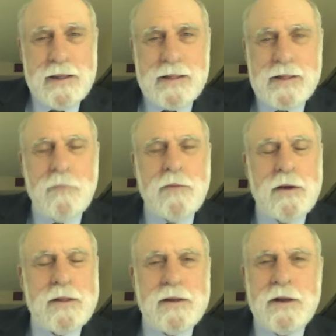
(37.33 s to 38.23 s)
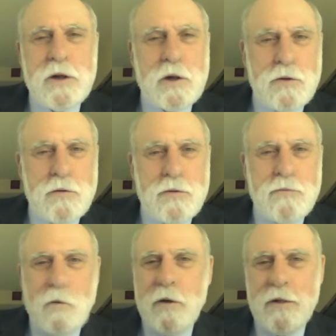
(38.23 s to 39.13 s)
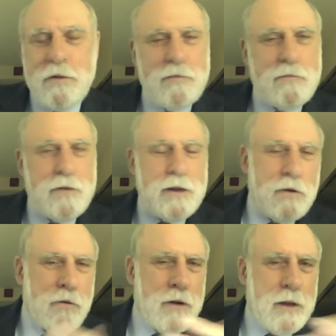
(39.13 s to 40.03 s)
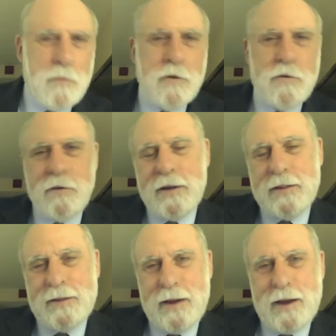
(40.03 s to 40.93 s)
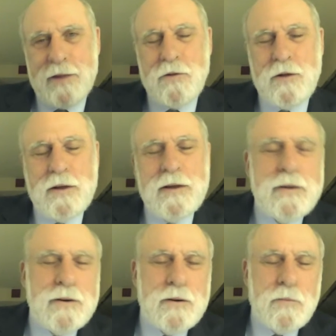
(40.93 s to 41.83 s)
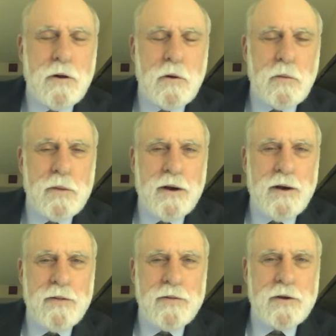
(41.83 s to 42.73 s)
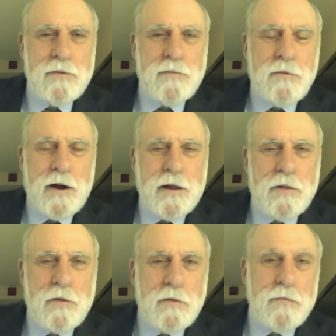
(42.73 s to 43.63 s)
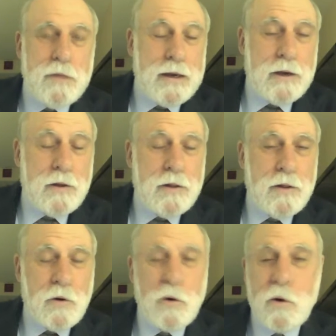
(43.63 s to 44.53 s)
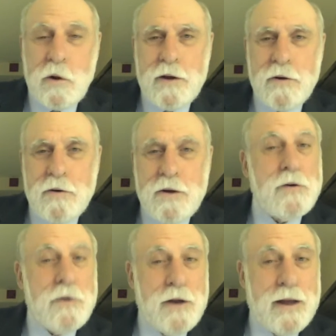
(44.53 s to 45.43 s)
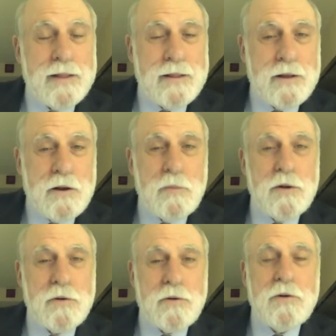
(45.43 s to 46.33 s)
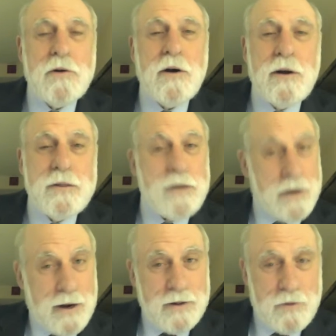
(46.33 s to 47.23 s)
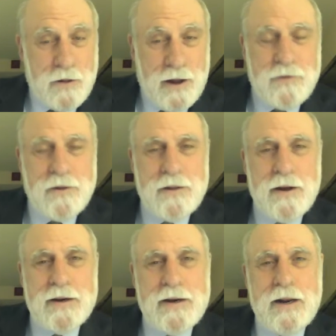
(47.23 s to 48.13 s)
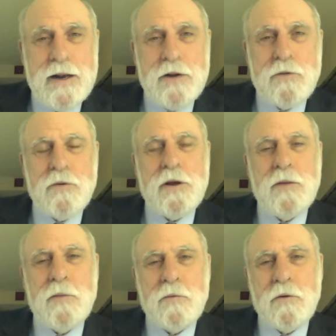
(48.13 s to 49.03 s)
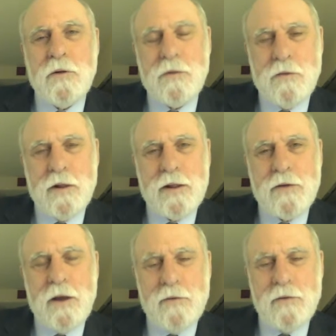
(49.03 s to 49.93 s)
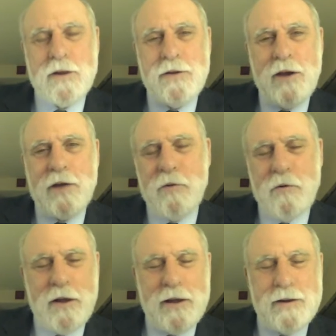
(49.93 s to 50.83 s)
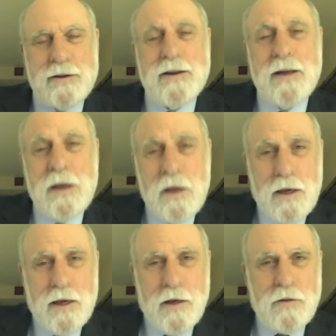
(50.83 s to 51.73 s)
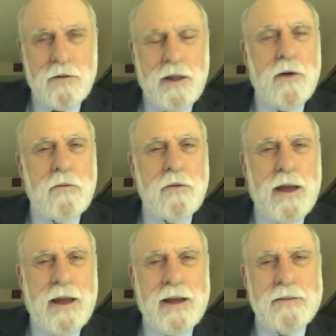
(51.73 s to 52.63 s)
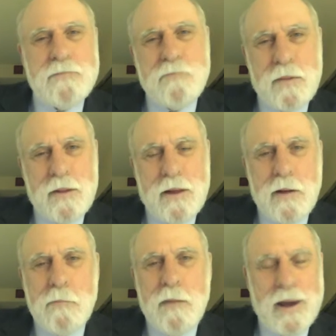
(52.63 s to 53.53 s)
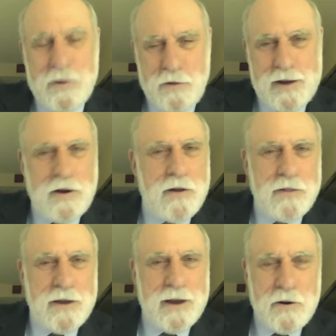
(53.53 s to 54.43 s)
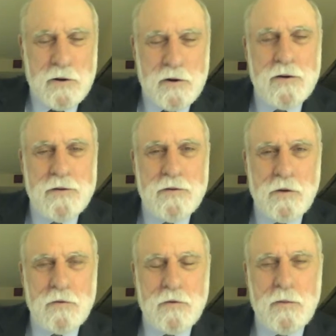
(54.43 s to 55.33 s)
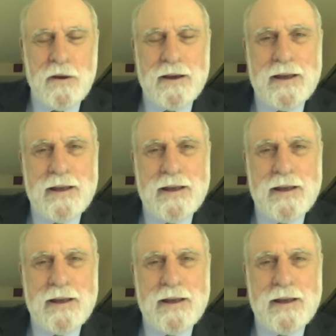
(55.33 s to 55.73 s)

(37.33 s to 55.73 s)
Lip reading: Something that included voice and video and imagery and text well beyond the confines of the earlier internet that had been turned on in the United States in 1983, but was rather heavily text-oriented. Now we had a magazine on the air, so to speak.